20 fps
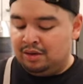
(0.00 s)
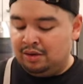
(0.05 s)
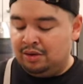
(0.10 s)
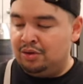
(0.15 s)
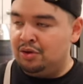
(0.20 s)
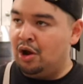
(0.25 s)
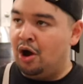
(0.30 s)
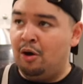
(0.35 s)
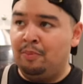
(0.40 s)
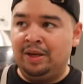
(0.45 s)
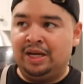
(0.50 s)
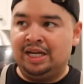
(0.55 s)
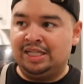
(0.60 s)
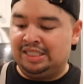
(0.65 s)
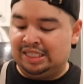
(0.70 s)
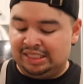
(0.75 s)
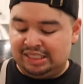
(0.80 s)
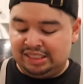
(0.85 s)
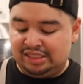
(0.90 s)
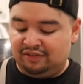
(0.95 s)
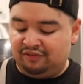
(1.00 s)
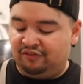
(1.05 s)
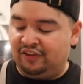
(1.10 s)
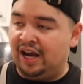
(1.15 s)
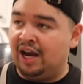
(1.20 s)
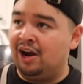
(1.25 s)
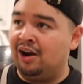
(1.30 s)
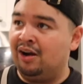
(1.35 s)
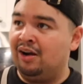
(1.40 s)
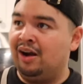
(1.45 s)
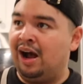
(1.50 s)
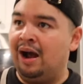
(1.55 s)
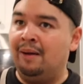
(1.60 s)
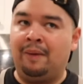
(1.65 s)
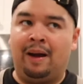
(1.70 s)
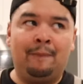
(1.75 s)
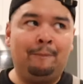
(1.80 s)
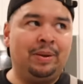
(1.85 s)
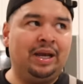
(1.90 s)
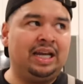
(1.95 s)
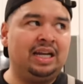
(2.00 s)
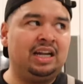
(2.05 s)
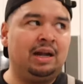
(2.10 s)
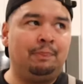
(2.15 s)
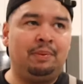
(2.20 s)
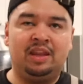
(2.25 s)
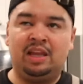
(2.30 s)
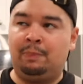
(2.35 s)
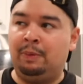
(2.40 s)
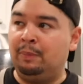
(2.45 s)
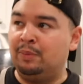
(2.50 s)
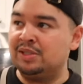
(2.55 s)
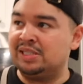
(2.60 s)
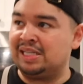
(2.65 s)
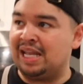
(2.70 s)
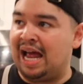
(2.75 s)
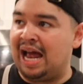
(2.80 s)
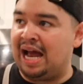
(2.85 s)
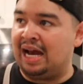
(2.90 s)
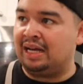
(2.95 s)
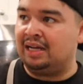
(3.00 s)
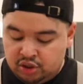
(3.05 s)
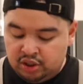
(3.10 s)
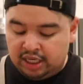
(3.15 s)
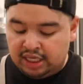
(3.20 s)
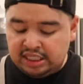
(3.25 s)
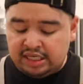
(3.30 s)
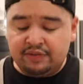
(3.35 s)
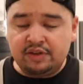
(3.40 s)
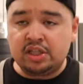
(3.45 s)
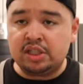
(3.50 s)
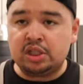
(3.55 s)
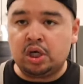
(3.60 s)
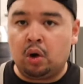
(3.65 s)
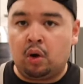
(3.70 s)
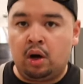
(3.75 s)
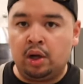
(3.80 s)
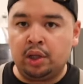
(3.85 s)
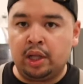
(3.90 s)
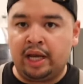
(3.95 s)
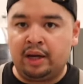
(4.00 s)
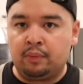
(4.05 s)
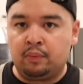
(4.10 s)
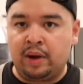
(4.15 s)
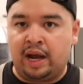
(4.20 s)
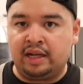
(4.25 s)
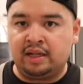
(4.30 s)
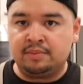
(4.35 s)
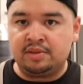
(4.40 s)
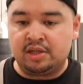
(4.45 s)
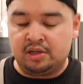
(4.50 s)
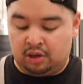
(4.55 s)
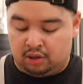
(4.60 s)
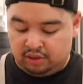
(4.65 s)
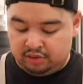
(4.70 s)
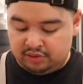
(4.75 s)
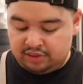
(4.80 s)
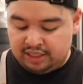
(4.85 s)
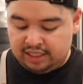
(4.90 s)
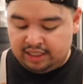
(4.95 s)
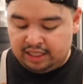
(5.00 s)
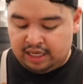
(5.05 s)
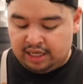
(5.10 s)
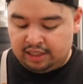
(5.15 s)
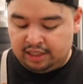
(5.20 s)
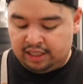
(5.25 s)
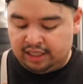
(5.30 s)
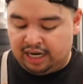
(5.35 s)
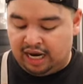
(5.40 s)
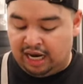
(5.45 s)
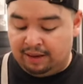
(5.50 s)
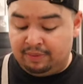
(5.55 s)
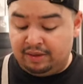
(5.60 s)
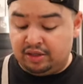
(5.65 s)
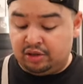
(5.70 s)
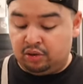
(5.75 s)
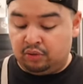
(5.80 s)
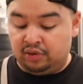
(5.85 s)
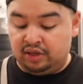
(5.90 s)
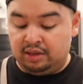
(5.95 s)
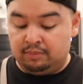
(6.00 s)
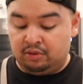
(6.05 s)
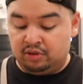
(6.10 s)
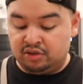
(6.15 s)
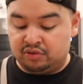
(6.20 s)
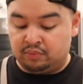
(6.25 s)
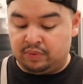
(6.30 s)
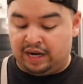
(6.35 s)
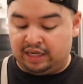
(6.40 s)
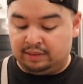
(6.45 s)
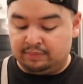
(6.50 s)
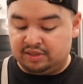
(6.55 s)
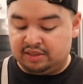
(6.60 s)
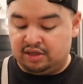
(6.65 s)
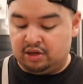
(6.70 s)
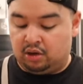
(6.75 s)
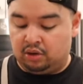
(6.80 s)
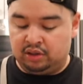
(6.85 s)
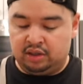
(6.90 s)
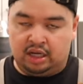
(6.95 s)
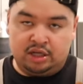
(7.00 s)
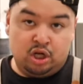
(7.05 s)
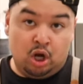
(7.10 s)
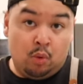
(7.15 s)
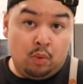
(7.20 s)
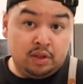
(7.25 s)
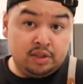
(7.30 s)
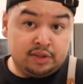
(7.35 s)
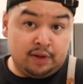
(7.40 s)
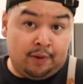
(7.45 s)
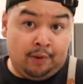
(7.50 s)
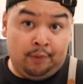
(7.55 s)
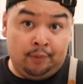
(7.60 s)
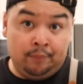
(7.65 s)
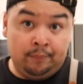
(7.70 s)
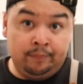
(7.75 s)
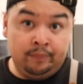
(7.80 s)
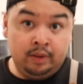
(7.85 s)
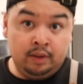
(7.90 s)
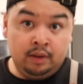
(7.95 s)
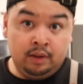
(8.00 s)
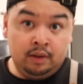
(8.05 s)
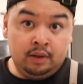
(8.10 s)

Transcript: No, because this isn't fair. I'm, I'm, picking up other people's slack. Do you guys ever just go on like random scenarios like that? Like I would be throwing the most random scenario. No one's home.